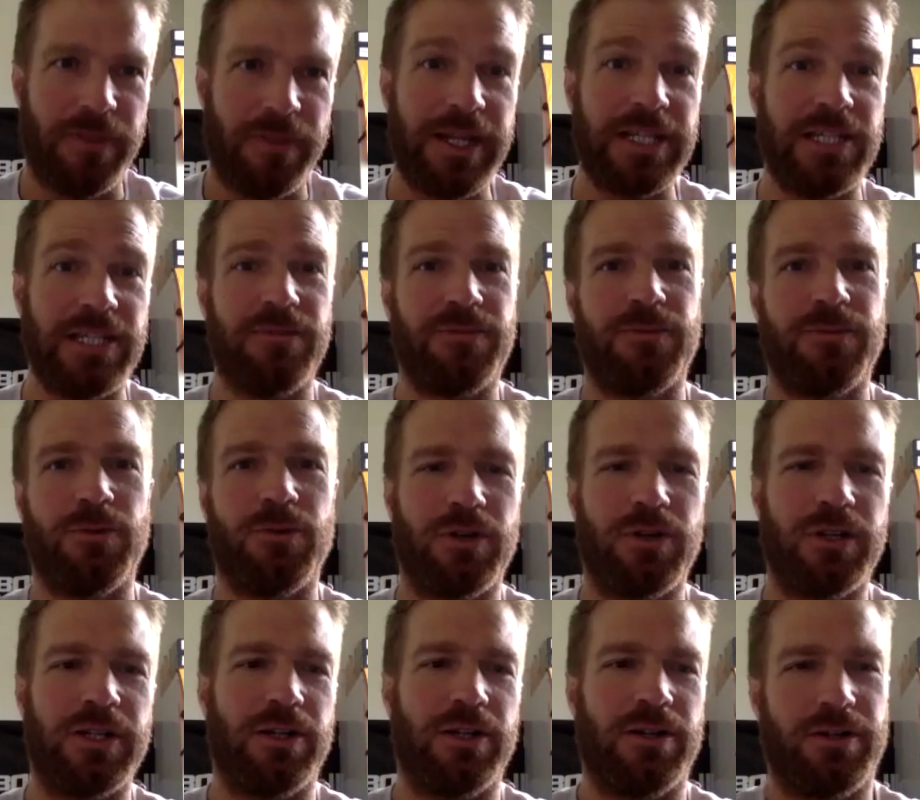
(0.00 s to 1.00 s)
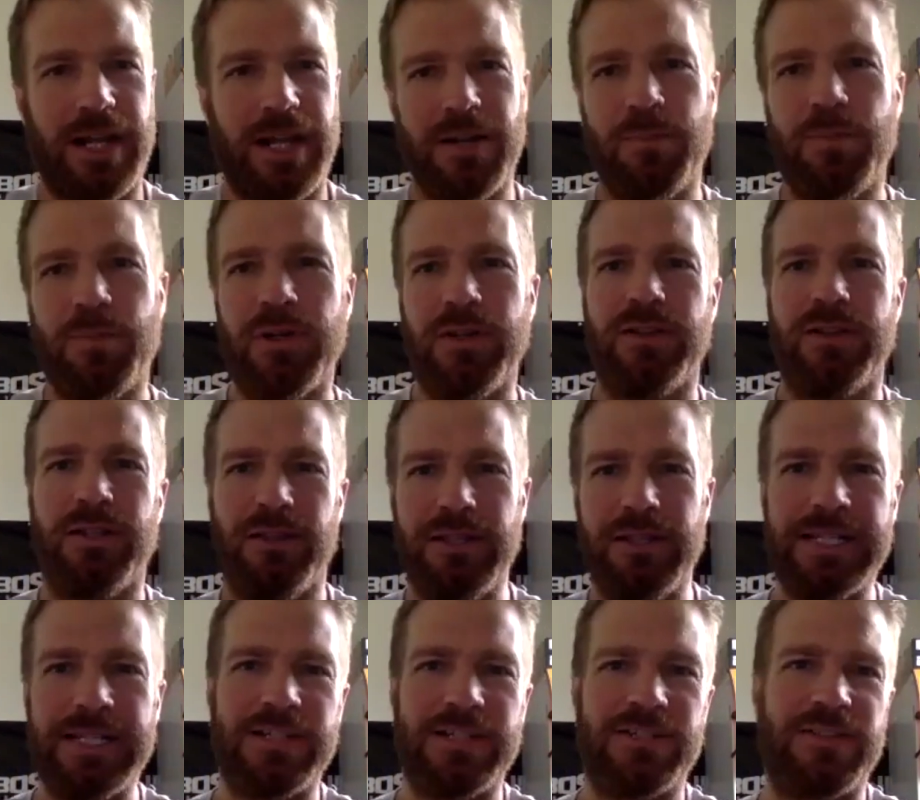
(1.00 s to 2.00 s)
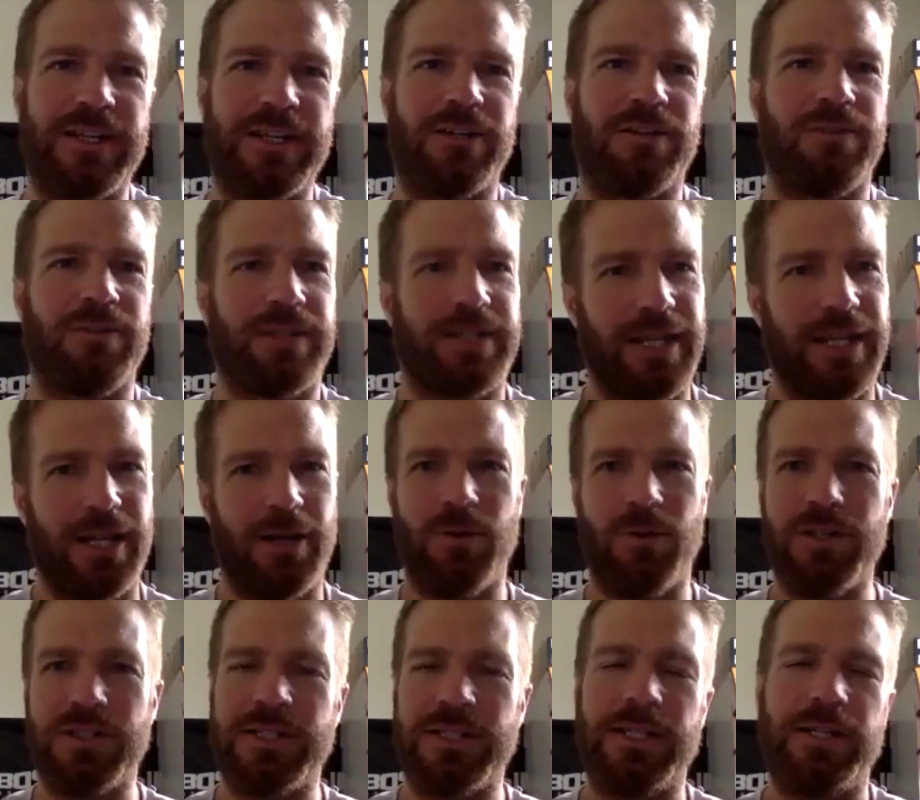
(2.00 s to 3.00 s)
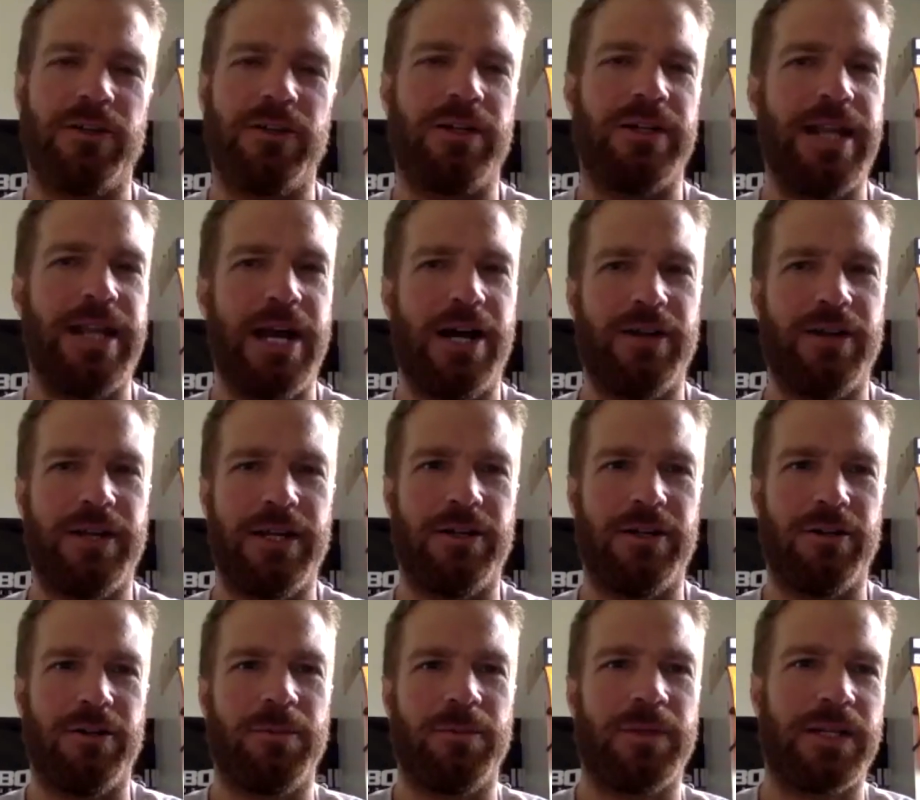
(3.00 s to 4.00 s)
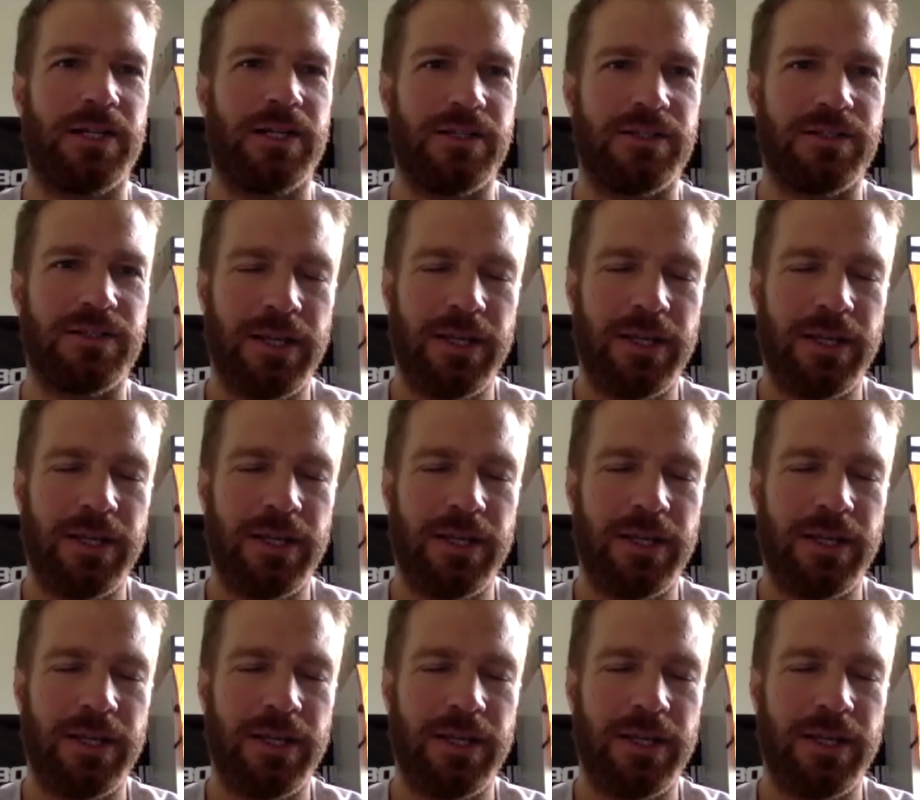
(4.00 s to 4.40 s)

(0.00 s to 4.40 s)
Thank you for kind of putting the lineage there of like, hey, I was here and now here, because